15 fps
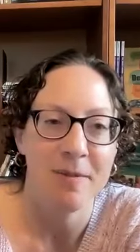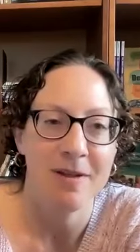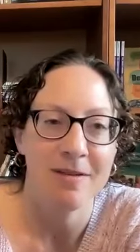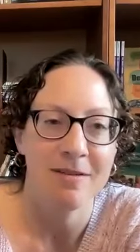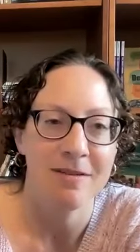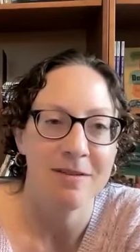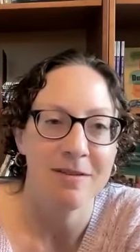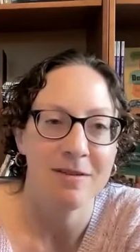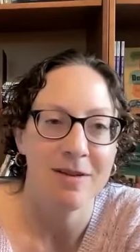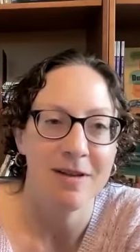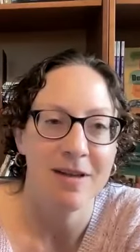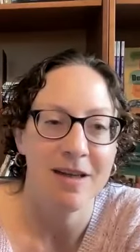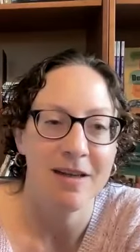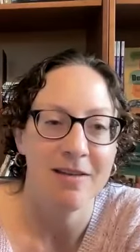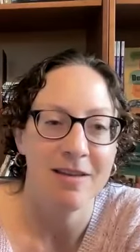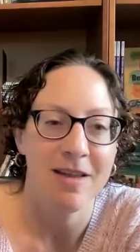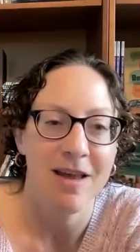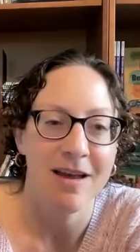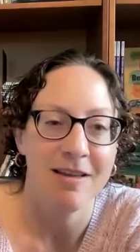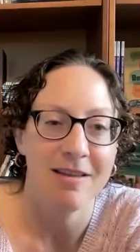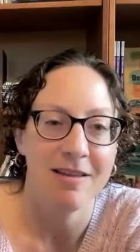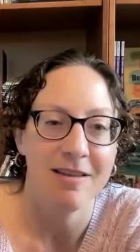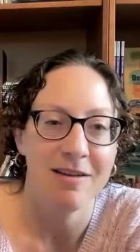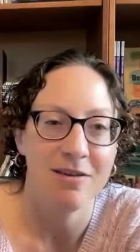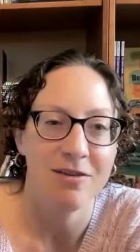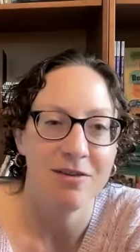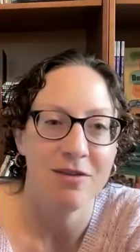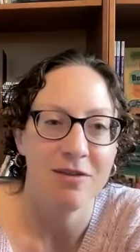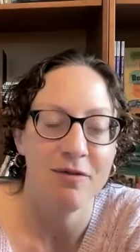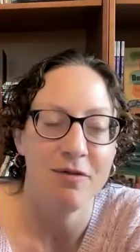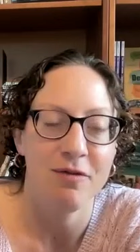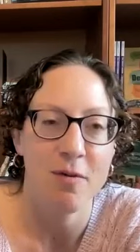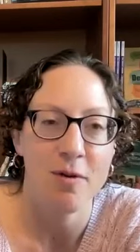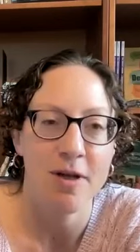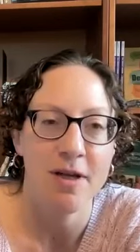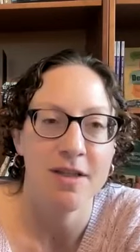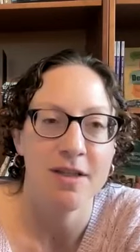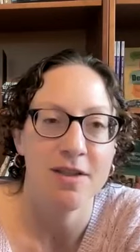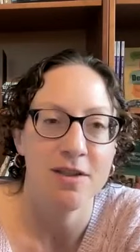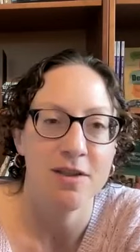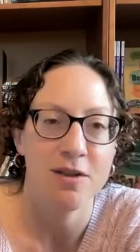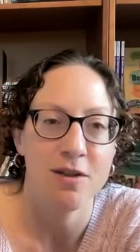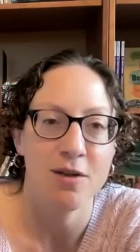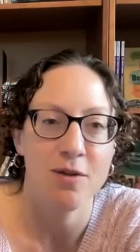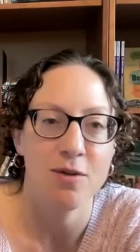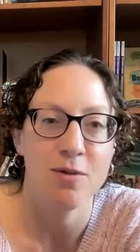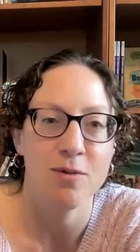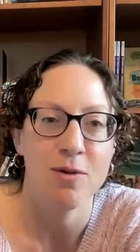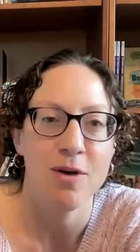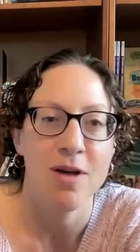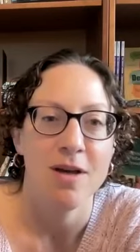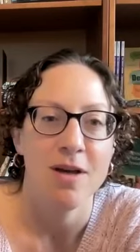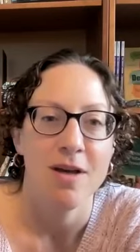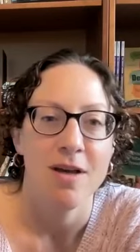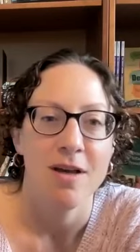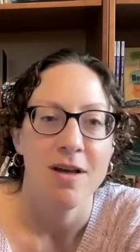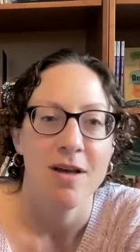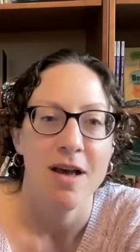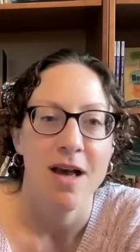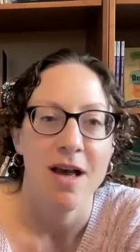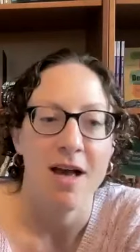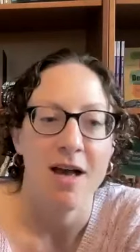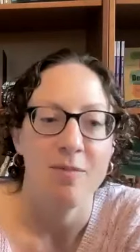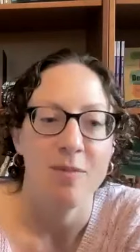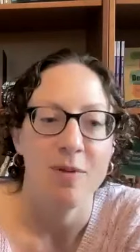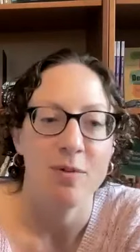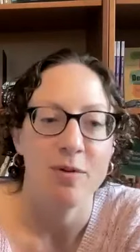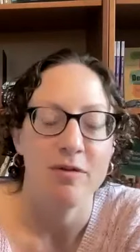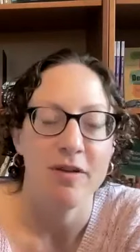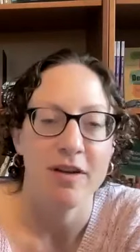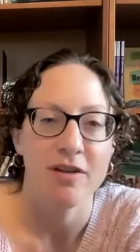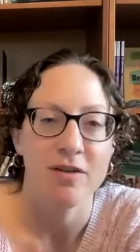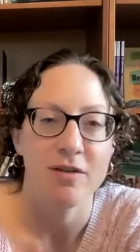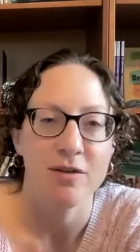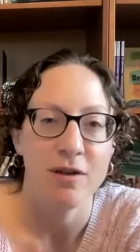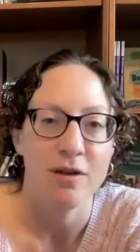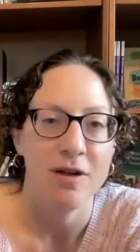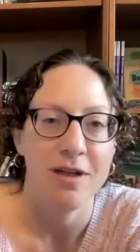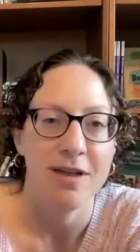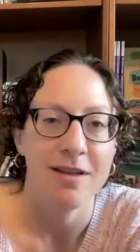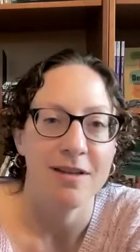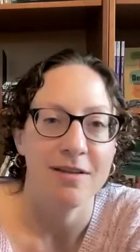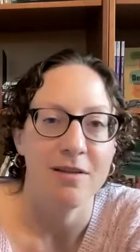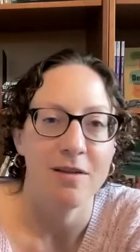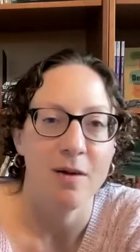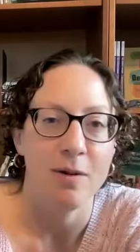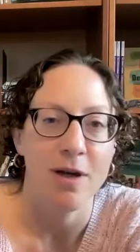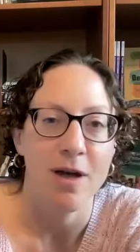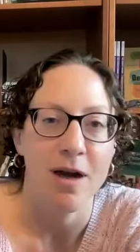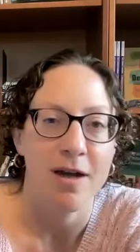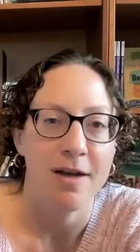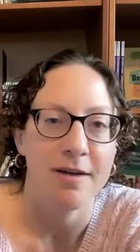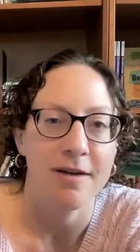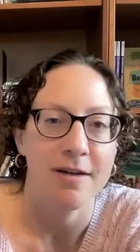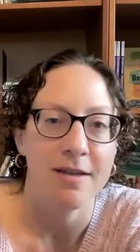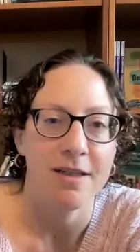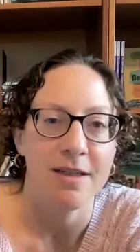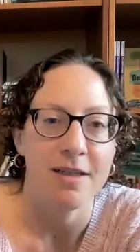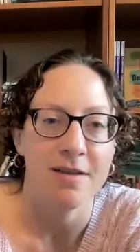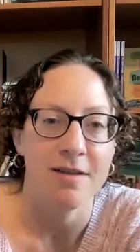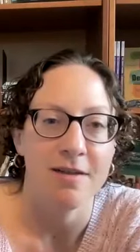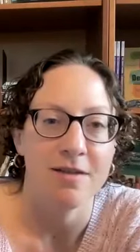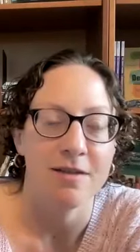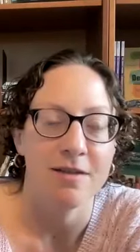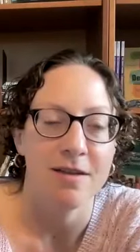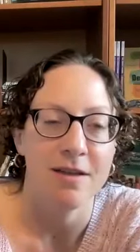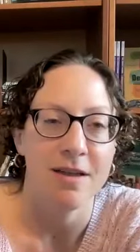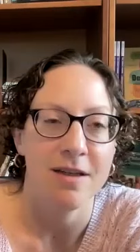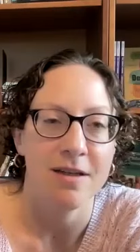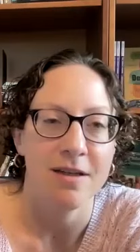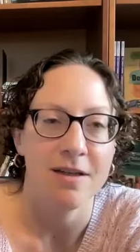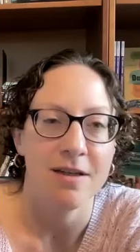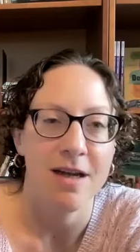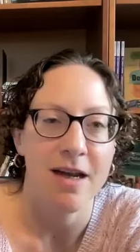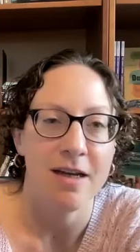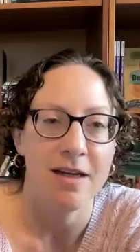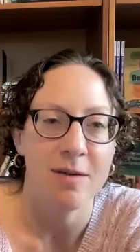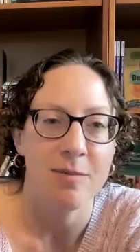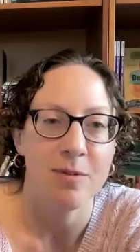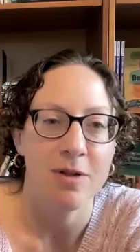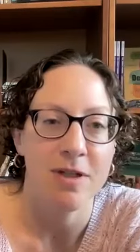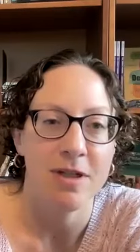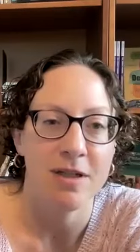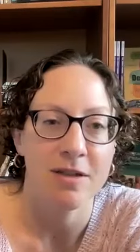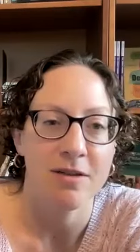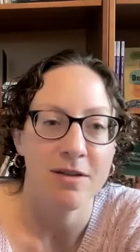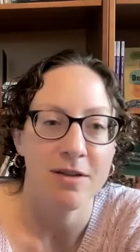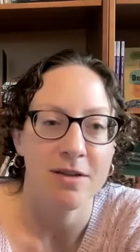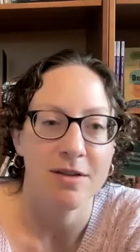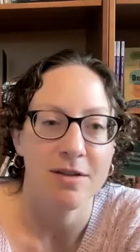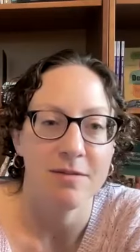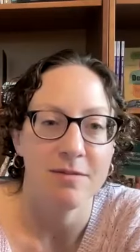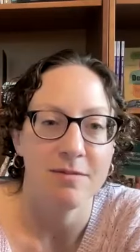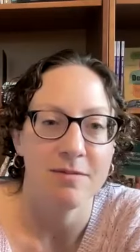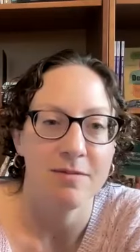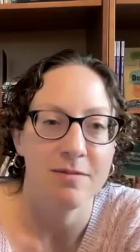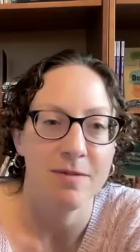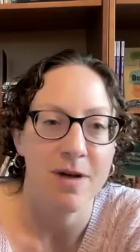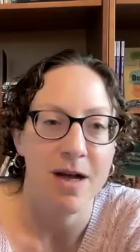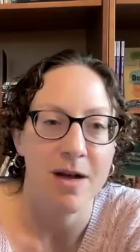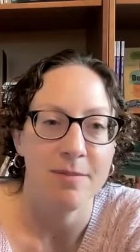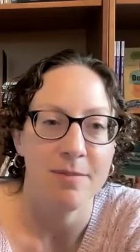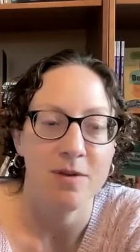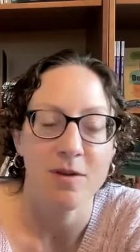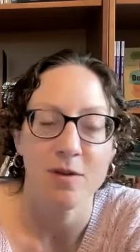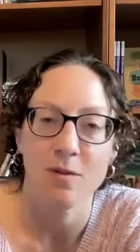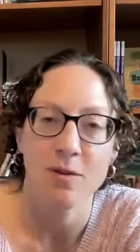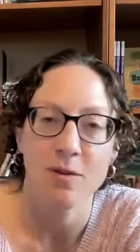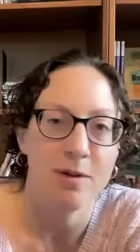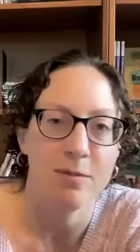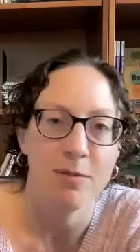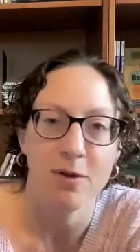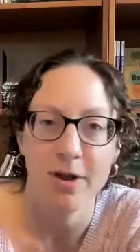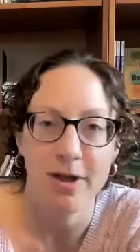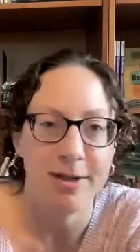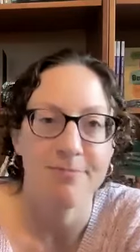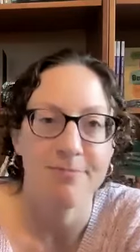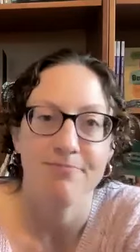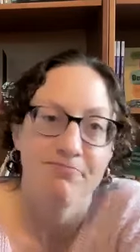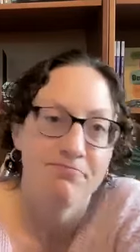Is that there's just focus to the professional learning that's going on in any particular school community.